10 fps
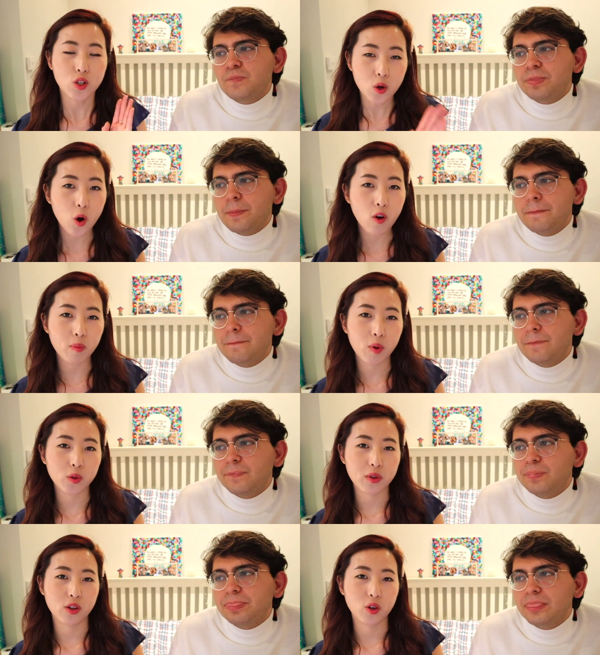Speaker 1: don't go
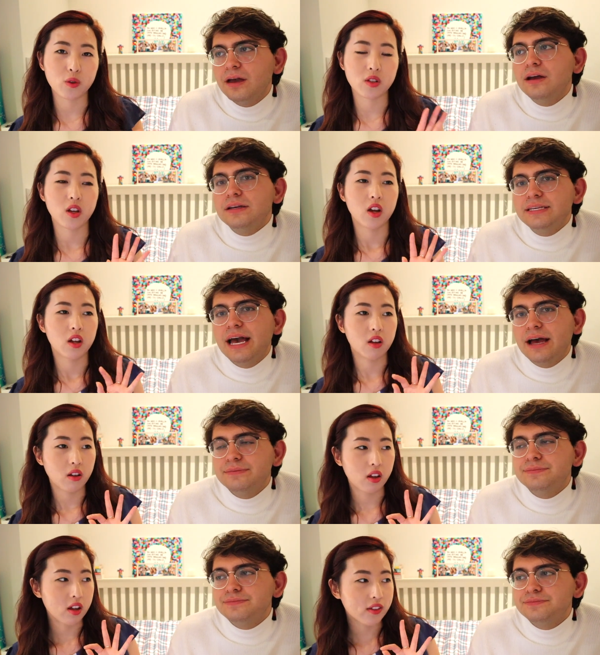overboard with your notes yeah
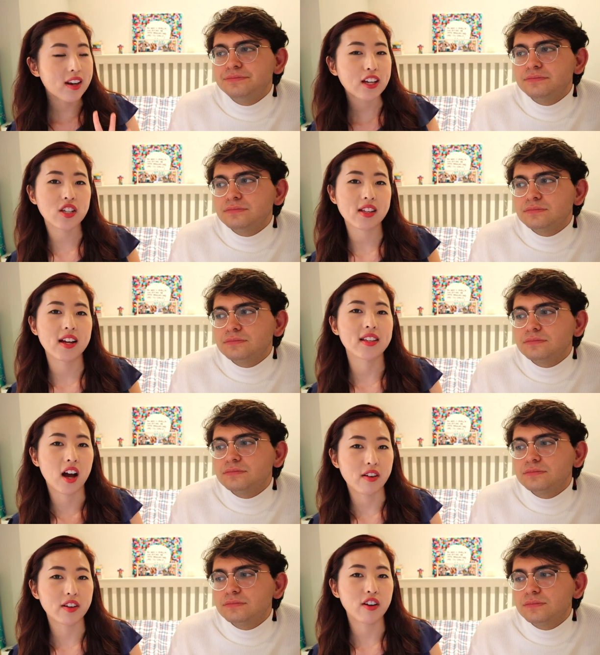the lecture slides
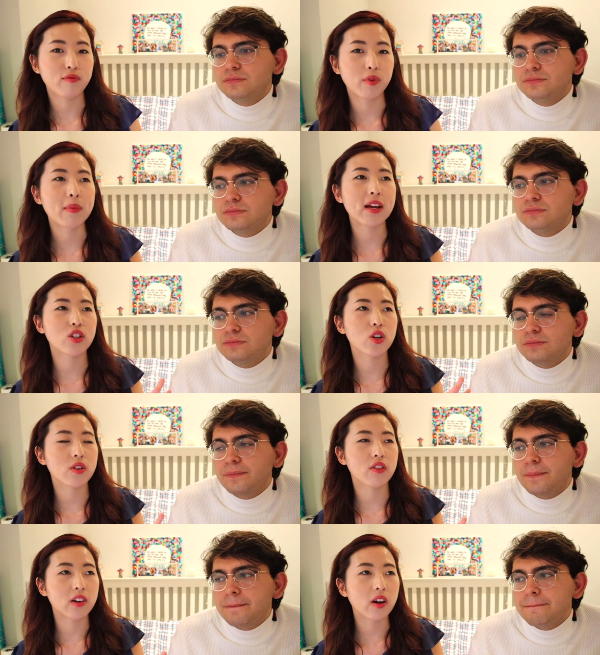are enough but make
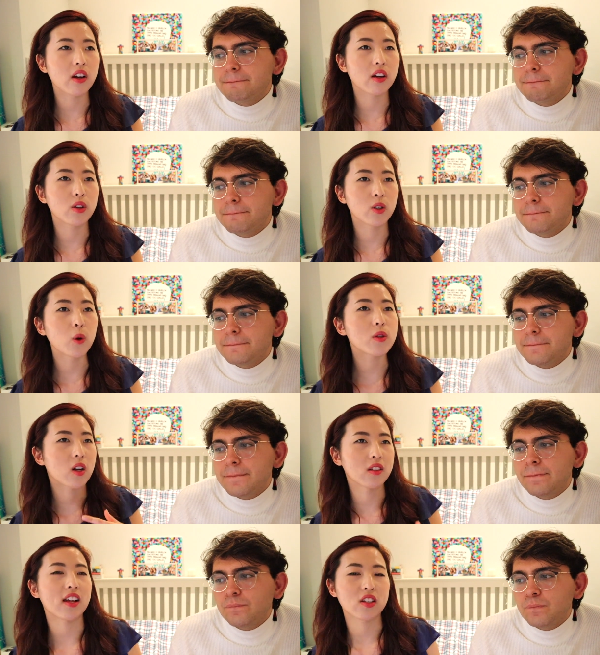sure you've got notes
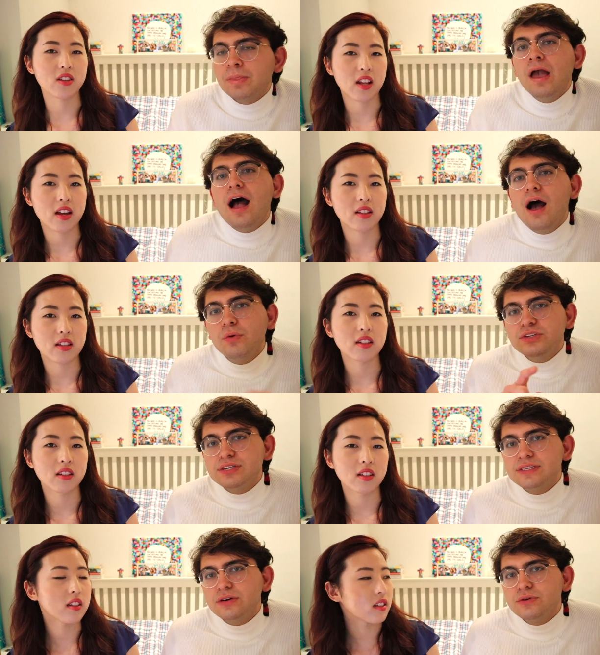on the lecture slides i would
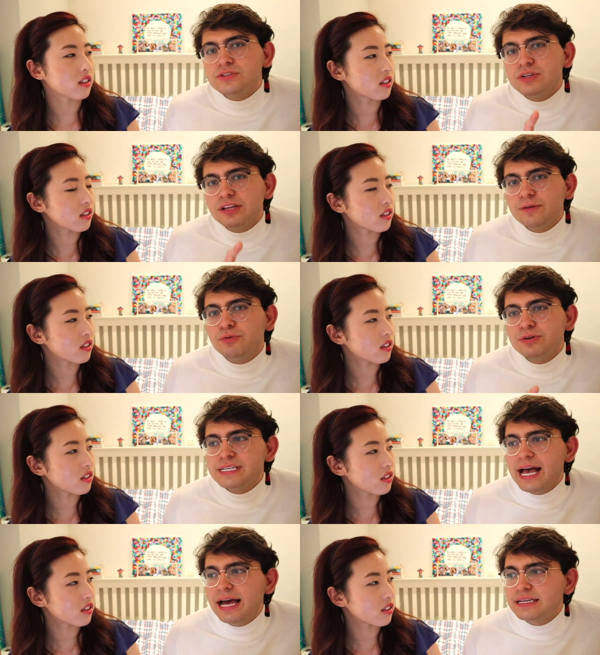
Speaker 2: just say also another point
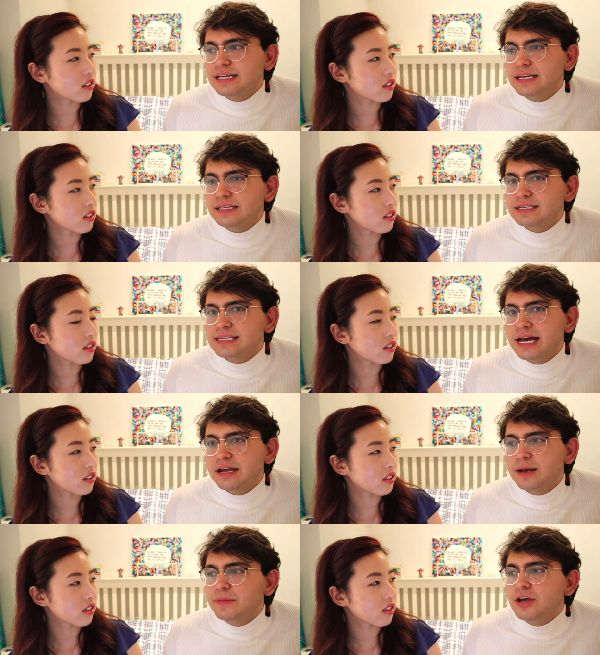to add in is
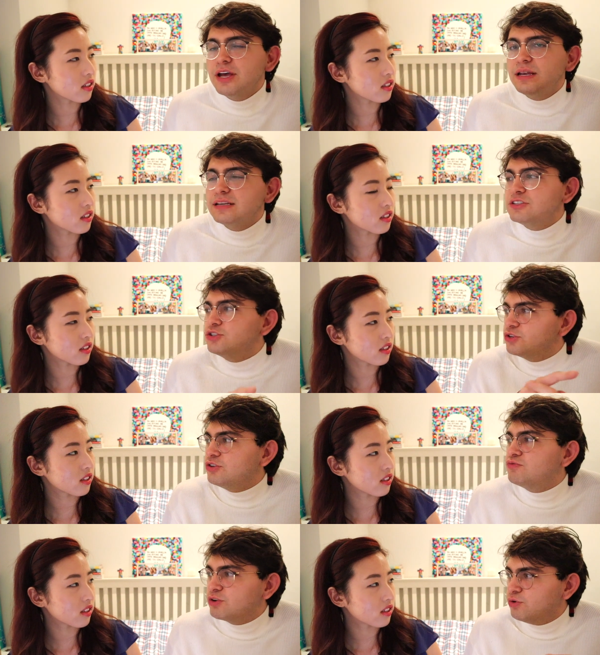that um, listen to
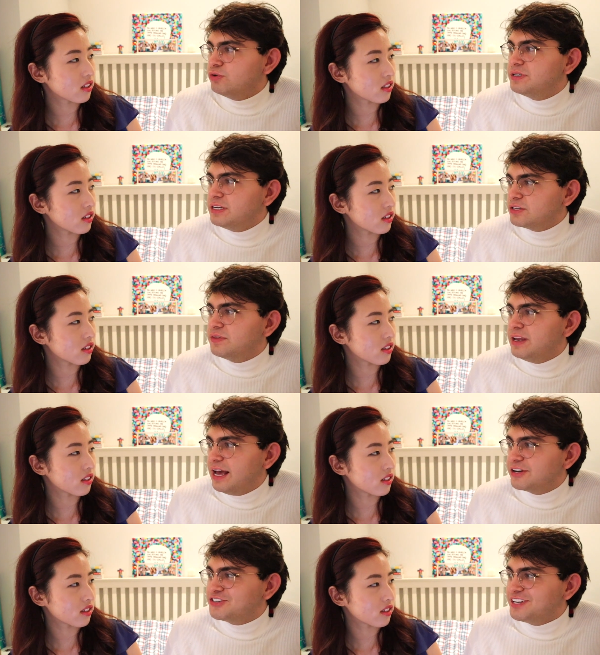the recordings of the
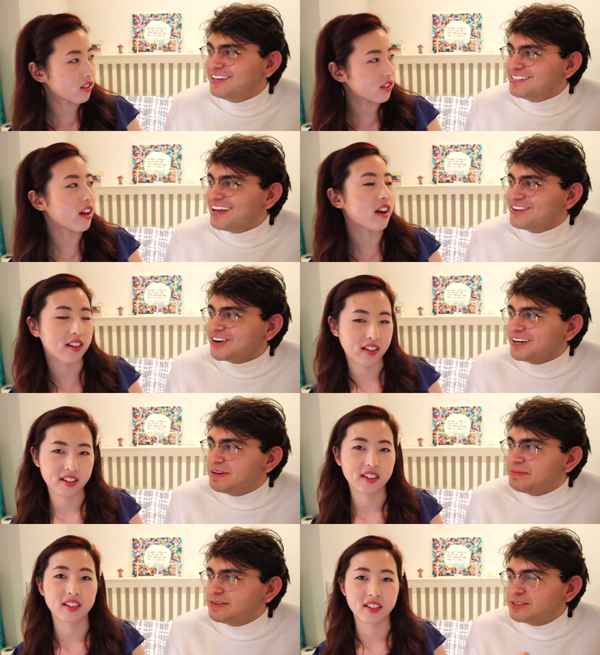lectures yeah. and try and
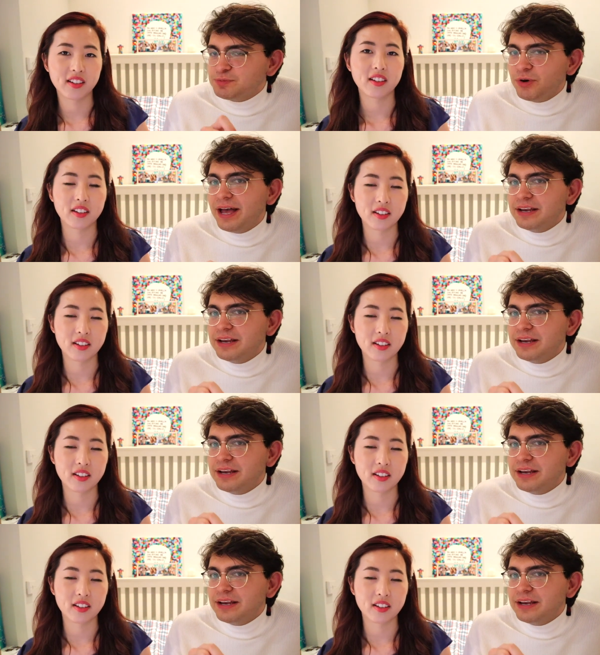maybe spot